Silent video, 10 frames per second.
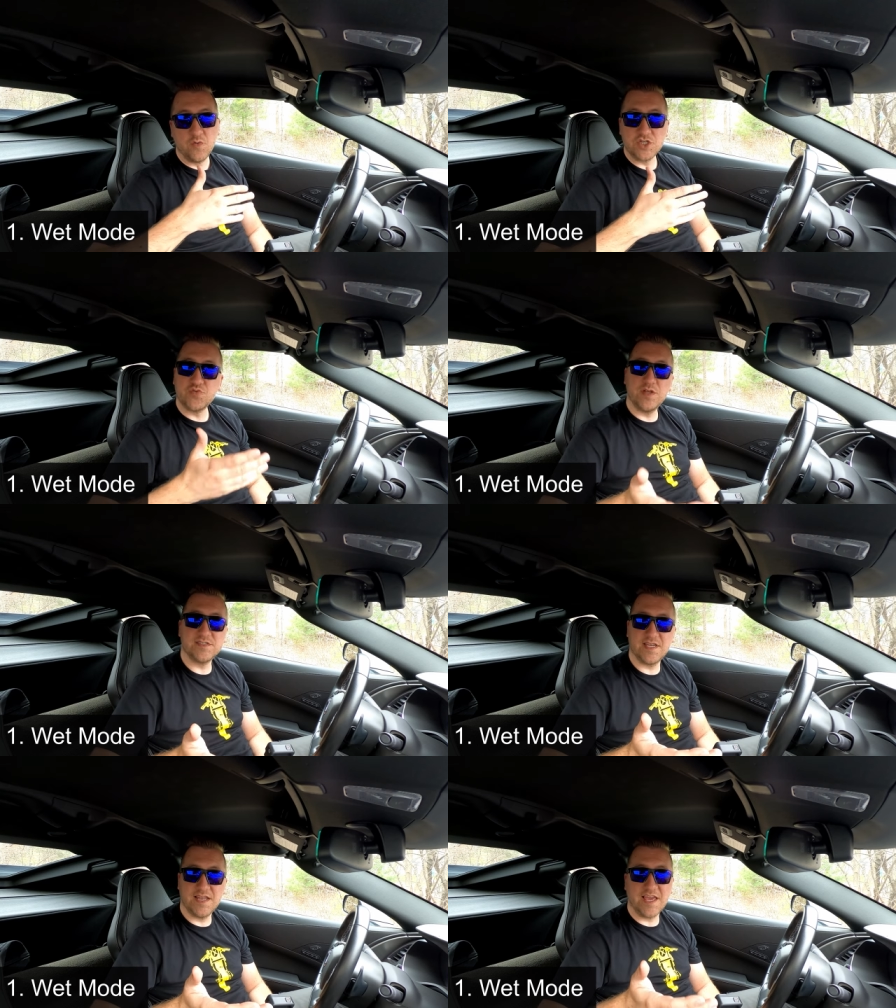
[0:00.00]
which
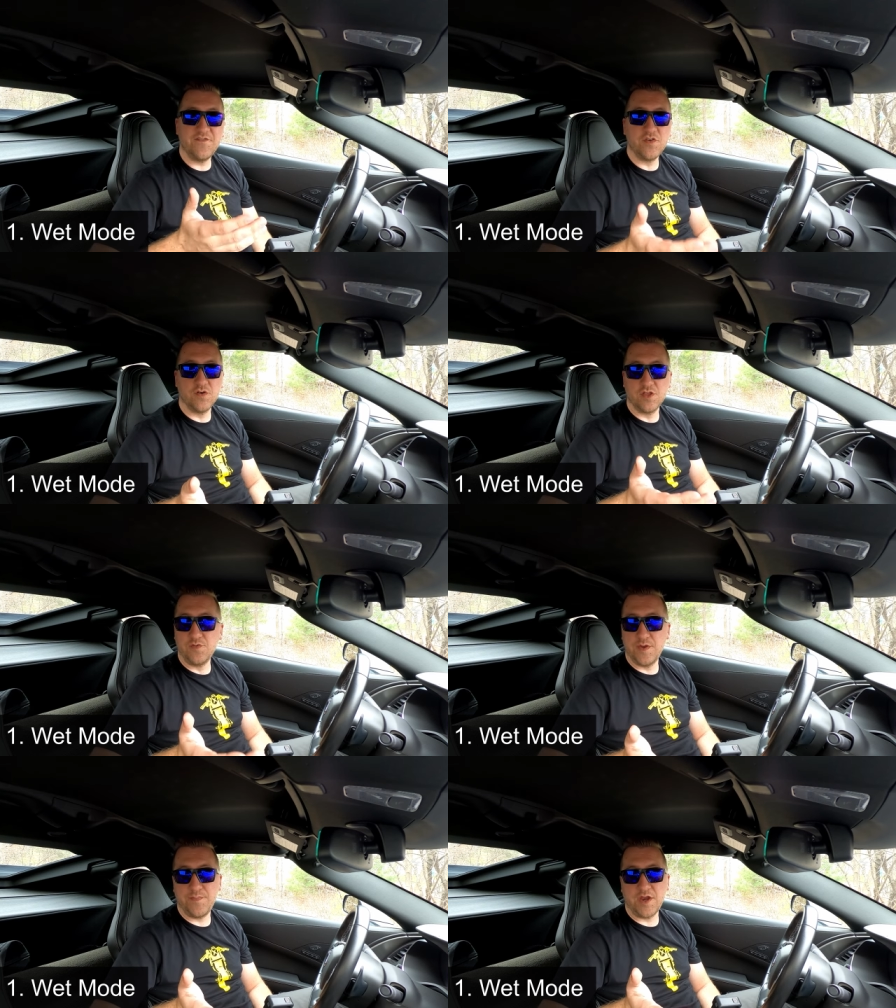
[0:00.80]
one's going to give you a
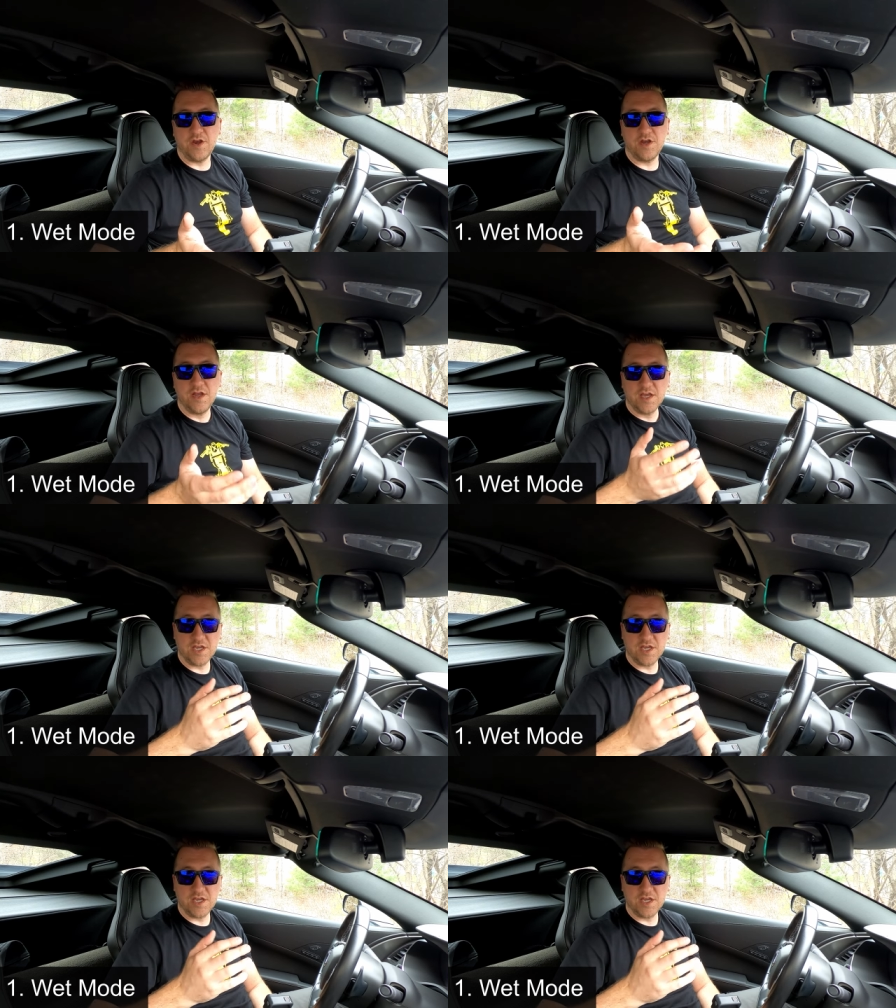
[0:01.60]
little bit better